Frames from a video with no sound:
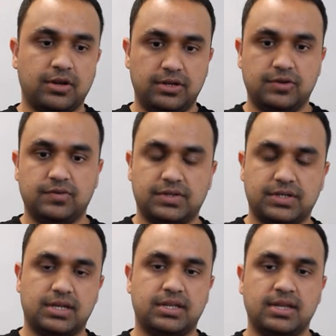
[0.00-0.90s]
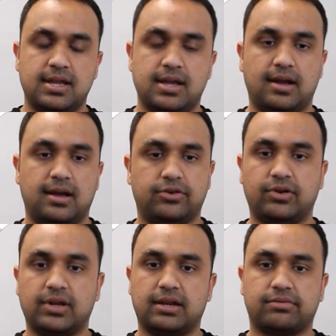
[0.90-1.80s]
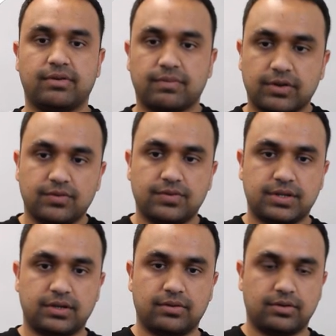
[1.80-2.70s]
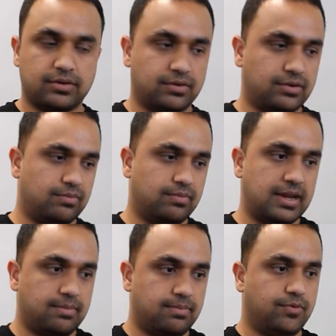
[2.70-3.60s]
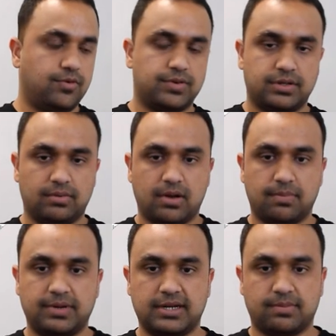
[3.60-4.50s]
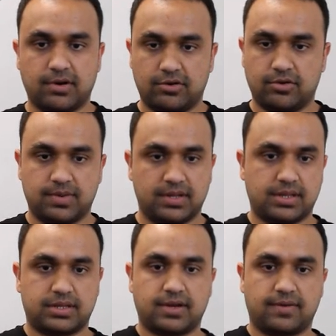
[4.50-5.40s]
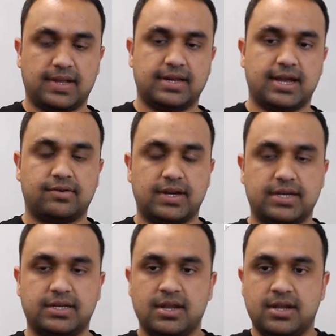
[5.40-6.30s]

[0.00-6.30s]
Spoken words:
use this to collect reviews, to make post updates about your business, stuff like that, right?